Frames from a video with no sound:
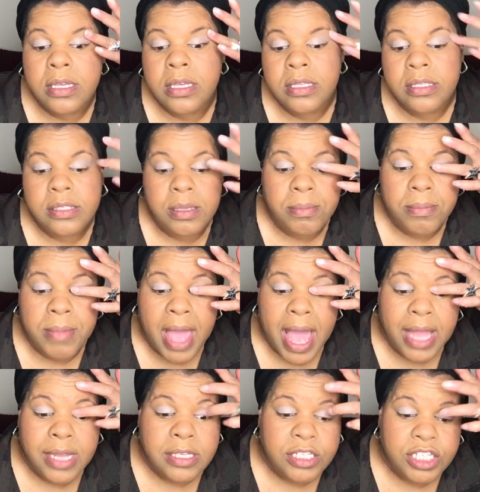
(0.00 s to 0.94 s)
It's a
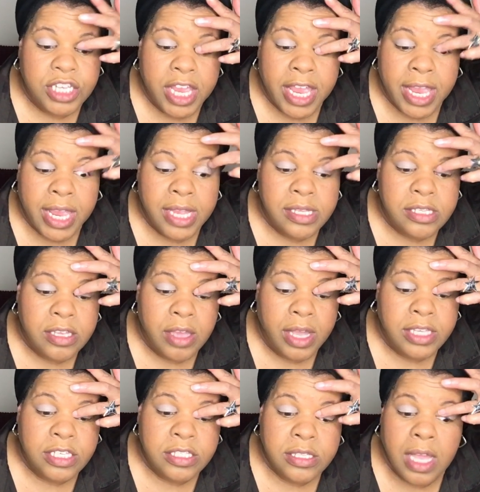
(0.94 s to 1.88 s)
matte shade, so
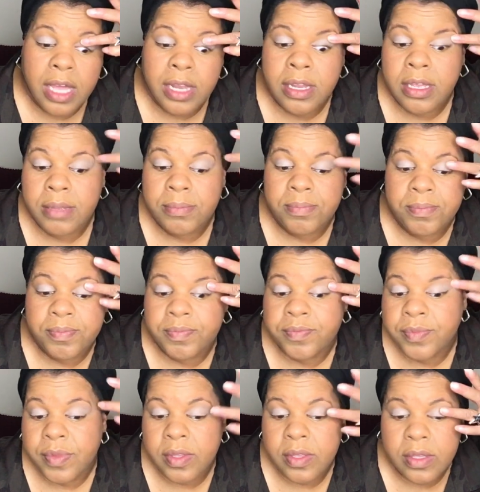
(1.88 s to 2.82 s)
I just kind of
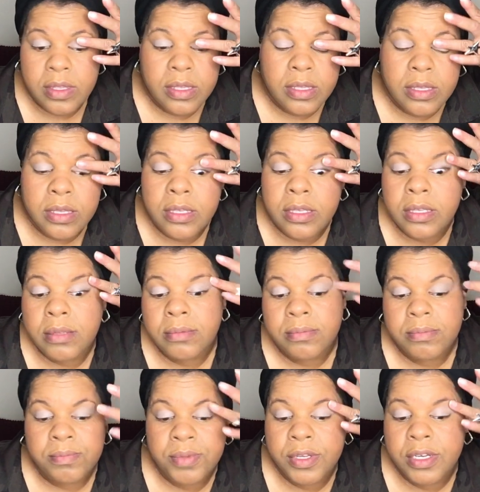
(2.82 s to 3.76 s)

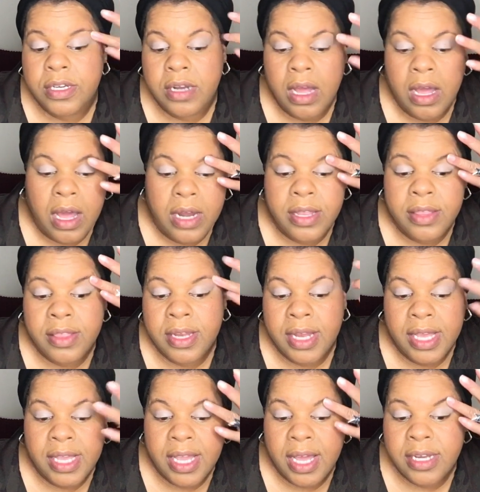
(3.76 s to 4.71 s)
put it on, and then
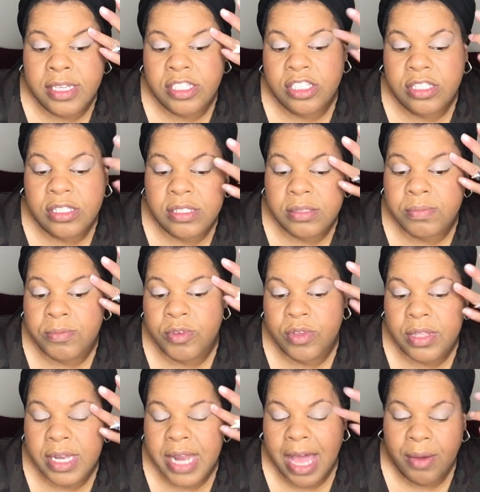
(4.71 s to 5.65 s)
I kind of just
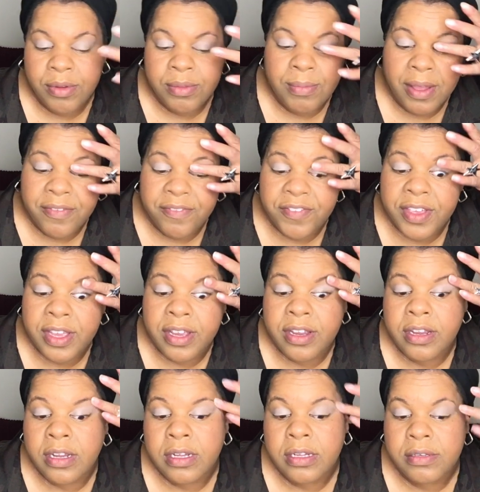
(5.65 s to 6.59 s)
smooth it out with my
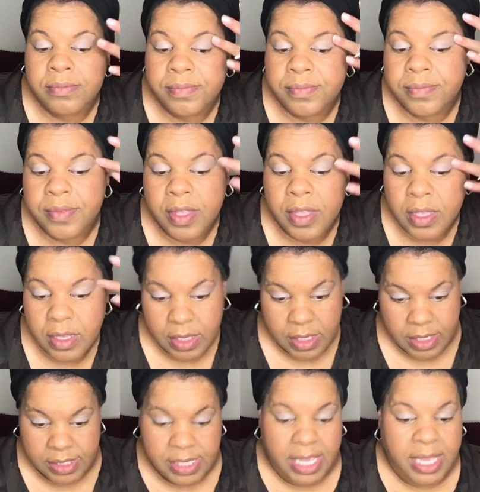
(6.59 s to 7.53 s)
finger,
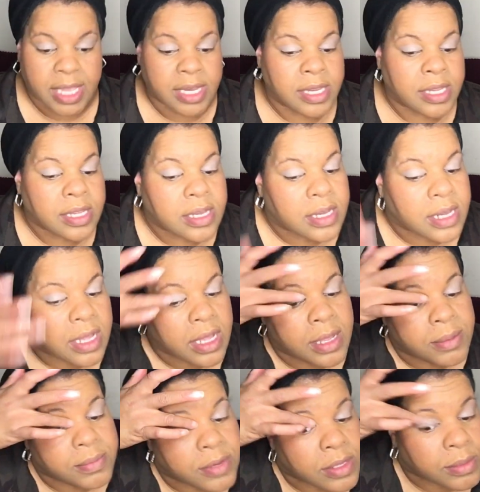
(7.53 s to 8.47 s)
taking it
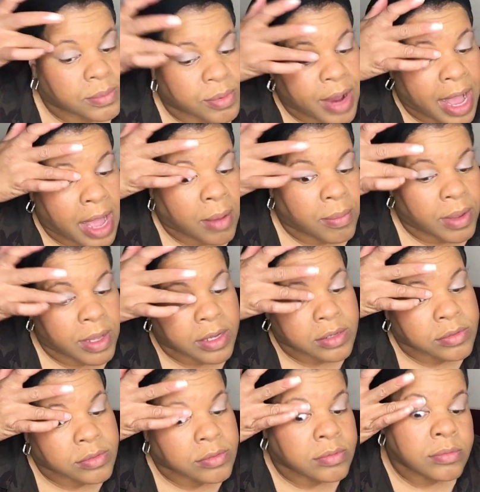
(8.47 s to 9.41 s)
up to the brow
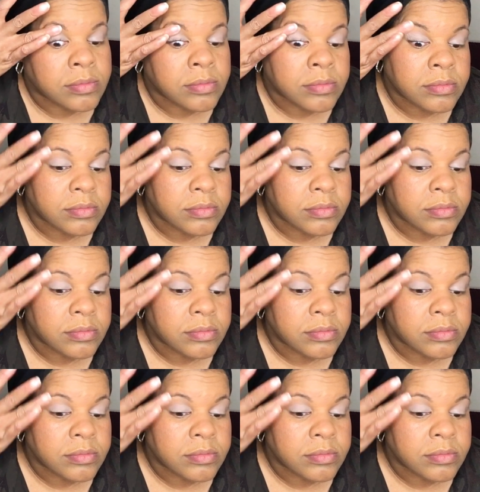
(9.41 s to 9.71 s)
bone,